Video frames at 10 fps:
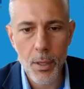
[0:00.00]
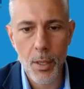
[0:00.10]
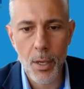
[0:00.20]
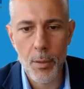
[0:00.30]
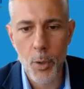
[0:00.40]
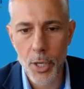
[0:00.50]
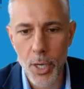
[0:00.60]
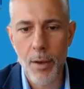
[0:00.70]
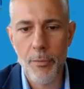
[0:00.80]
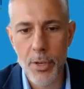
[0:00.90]
the more
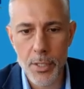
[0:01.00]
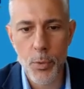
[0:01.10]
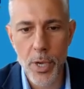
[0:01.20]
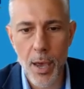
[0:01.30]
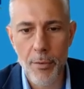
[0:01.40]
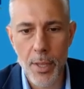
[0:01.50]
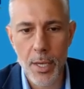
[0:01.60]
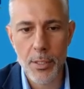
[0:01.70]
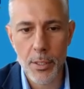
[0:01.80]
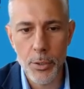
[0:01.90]
confidence we have in
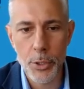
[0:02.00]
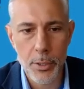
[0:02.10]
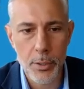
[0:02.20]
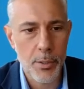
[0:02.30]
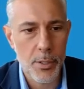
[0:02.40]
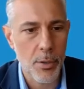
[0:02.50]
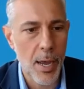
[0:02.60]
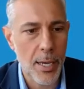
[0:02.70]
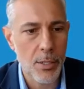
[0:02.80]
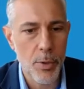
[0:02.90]
that solution. So
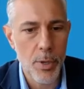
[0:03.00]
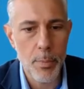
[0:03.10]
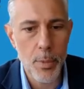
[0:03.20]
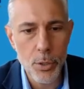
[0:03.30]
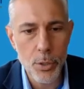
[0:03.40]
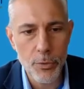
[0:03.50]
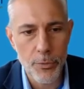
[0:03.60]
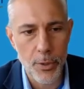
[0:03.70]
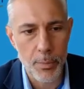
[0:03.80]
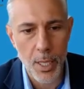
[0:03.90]
as we move
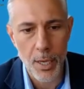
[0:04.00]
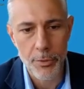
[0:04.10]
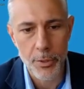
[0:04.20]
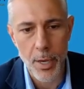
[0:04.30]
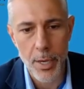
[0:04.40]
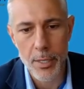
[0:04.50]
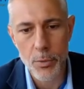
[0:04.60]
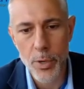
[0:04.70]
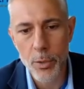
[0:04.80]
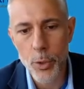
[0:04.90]
from left to right, as
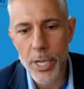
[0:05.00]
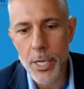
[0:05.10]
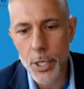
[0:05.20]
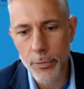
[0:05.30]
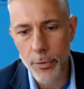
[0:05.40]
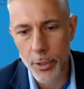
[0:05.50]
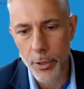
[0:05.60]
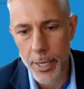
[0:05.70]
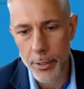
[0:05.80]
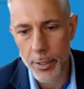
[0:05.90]
we reach for
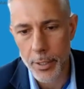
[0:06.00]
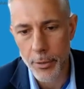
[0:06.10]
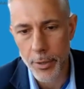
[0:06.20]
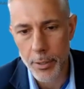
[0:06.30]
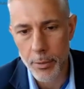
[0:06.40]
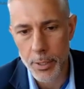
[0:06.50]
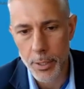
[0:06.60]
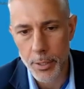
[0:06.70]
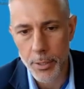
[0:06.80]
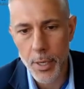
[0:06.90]
greater and greater
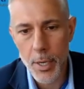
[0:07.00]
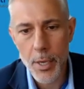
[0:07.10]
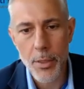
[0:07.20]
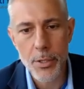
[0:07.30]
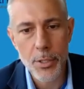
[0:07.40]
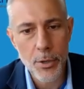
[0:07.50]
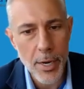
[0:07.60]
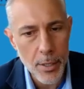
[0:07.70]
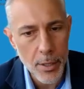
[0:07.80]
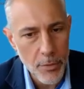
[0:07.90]
return, the
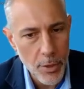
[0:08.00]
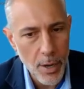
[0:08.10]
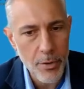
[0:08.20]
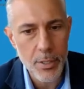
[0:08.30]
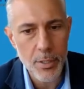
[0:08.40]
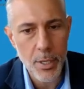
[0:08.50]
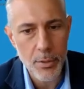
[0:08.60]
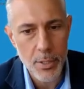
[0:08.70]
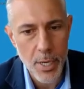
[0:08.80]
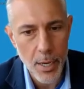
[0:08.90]
strength of your evidence
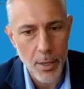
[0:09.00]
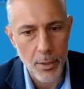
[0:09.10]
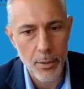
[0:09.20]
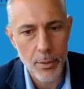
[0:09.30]
goes down.